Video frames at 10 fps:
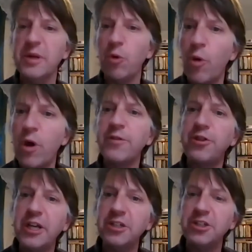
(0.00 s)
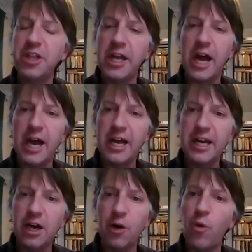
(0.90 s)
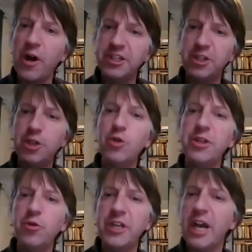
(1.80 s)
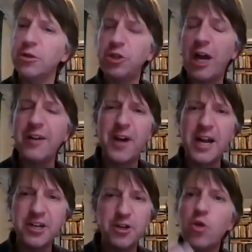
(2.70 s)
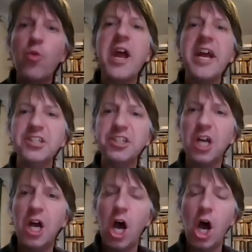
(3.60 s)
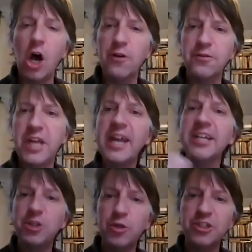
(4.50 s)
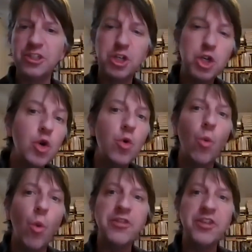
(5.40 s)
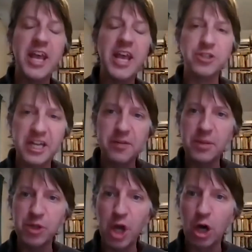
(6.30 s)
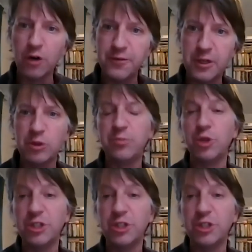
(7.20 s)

But one of the things that I wanted to do with UDL was try to find new ways of getting students to do what the annotated bibliography was